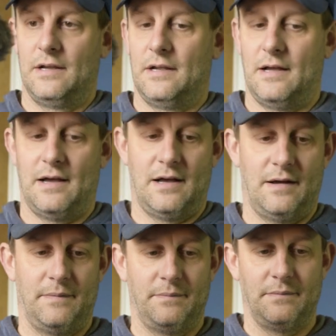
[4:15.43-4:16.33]

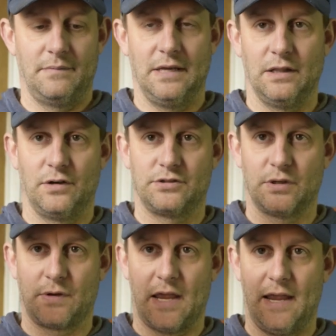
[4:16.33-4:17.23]
Um, it looks
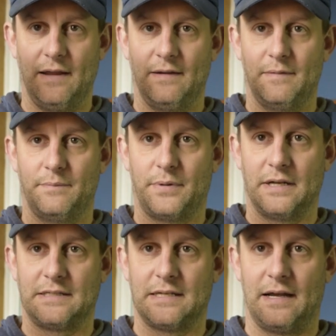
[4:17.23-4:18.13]
okay,
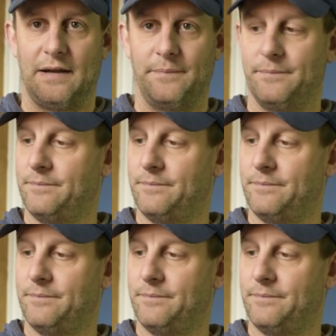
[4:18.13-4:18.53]
but um,